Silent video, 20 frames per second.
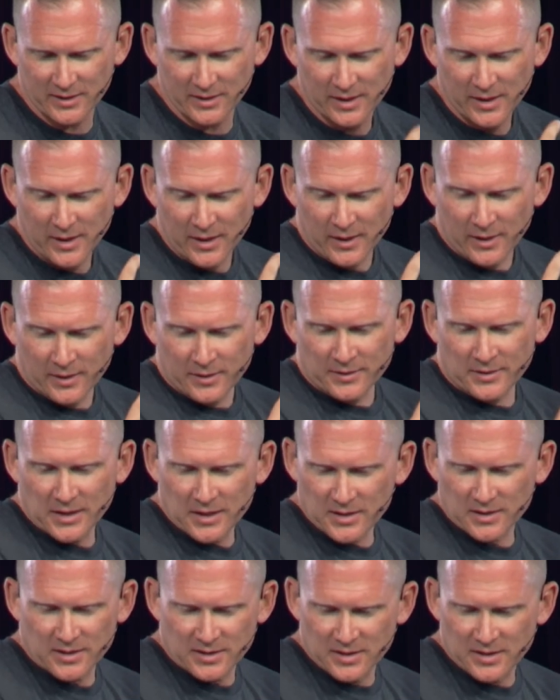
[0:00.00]
and
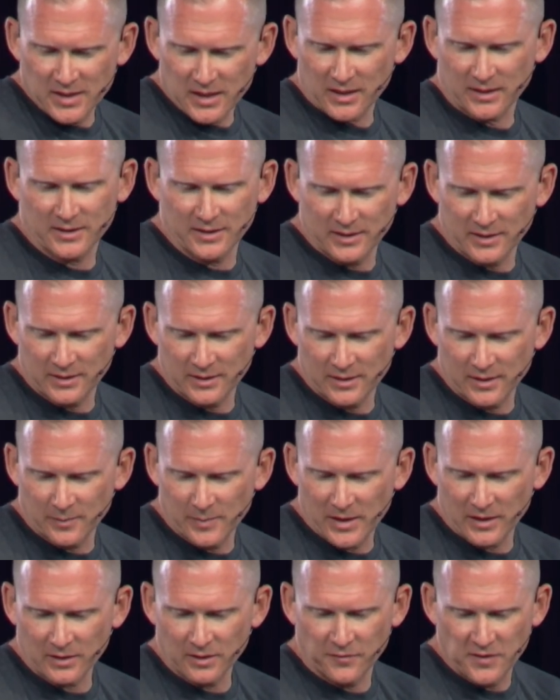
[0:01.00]
does nothing
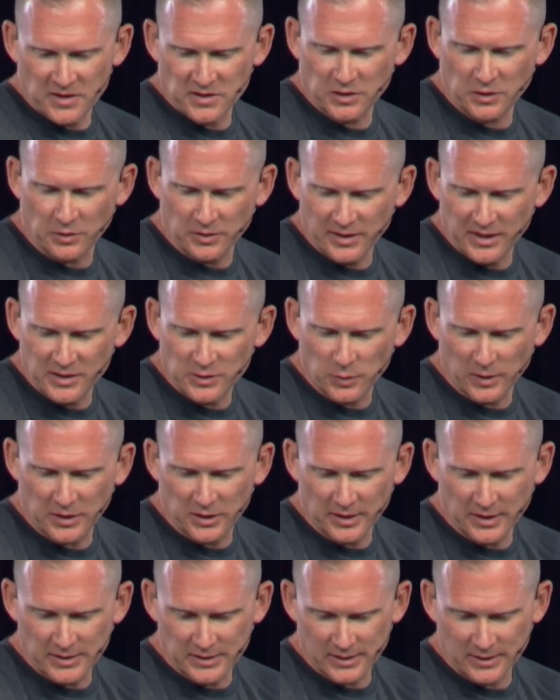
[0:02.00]
about their physical needs, what
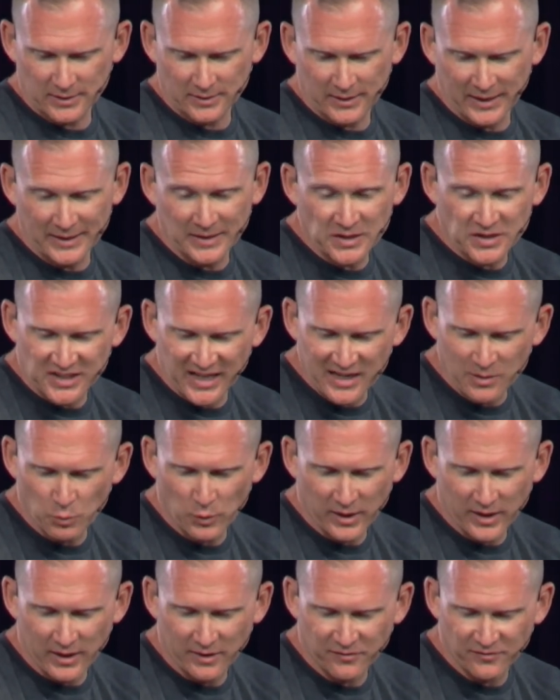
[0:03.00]
good is it? In the same
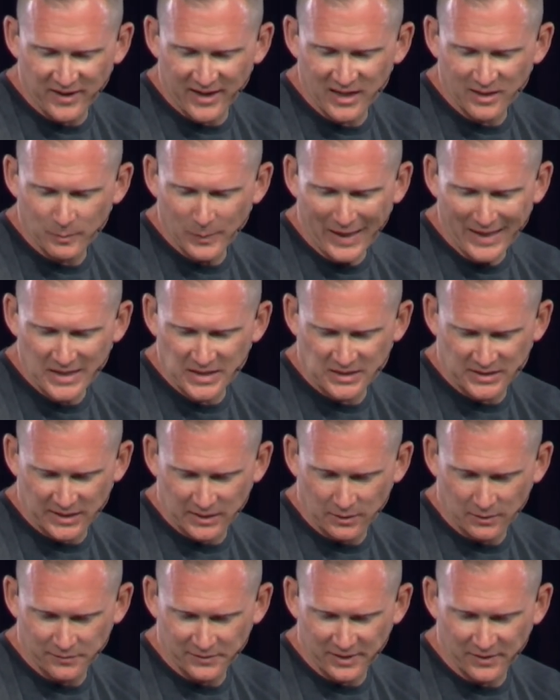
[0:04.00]
way, faith by
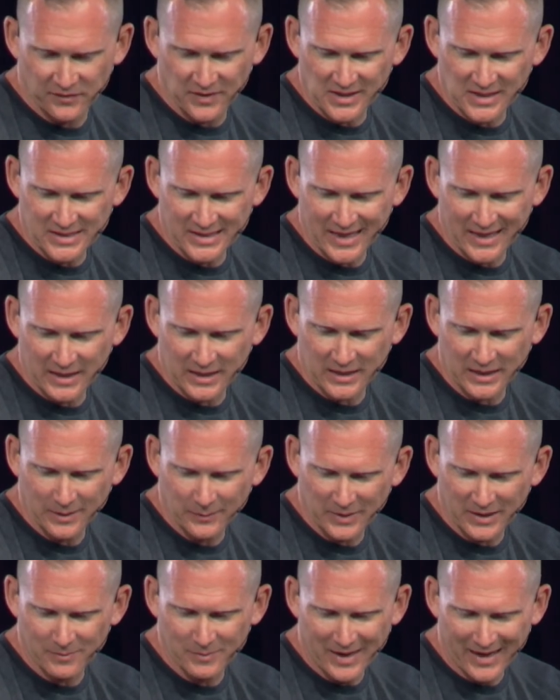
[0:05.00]
itself, if it is not
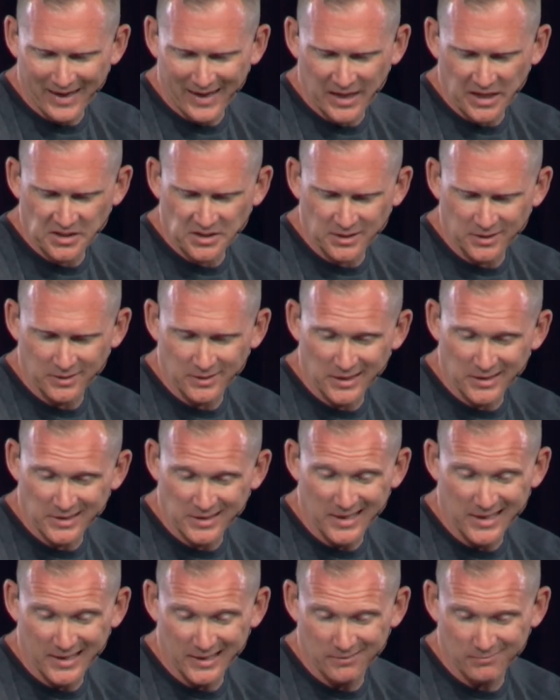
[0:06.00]
accompanied by action, it's
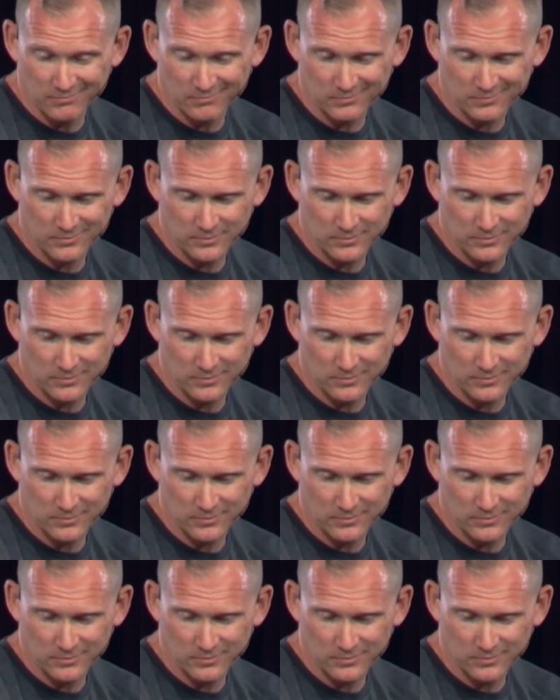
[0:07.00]
dead.